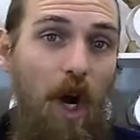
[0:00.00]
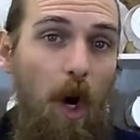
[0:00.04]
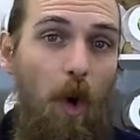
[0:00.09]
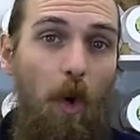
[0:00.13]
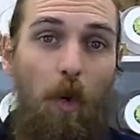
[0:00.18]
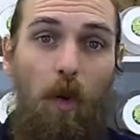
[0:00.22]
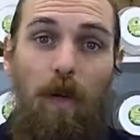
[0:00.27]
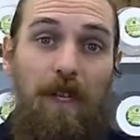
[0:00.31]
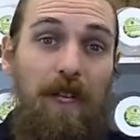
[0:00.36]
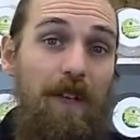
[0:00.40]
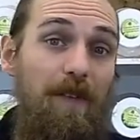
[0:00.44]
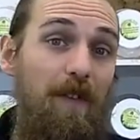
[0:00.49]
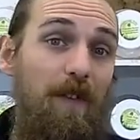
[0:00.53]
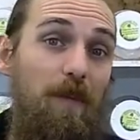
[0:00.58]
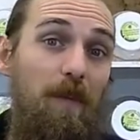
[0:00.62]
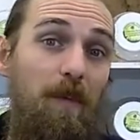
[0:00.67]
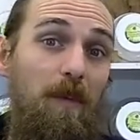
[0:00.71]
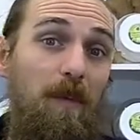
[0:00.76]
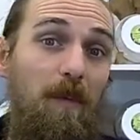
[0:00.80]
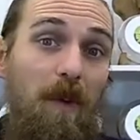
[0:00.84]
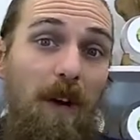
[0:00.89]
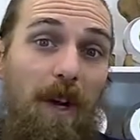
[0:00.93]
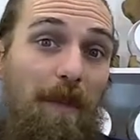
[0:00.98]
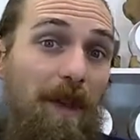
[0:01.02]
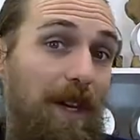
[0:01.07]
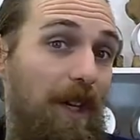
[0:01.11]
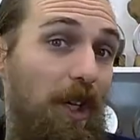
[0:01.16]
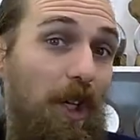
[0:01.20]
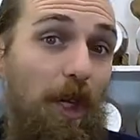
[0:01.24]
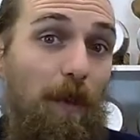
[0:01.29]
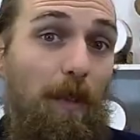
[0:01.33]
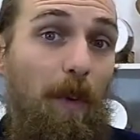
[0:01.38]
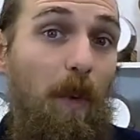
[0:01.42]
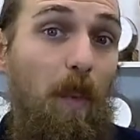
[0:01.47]
or even when we want to make
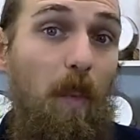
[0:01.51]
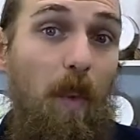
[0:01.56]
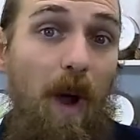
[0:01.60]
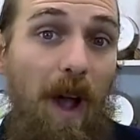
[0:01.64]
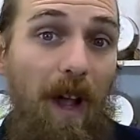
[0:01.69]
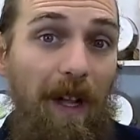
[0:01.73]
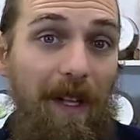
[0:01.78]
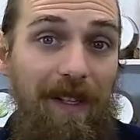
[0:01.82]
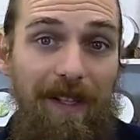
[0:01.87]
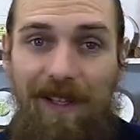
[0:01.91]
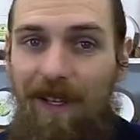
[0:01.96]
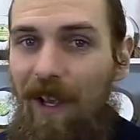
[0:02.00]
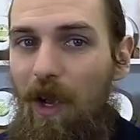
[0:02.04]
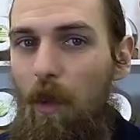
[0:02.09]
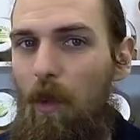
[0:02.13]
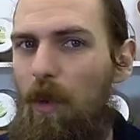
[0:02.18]
herbal wines,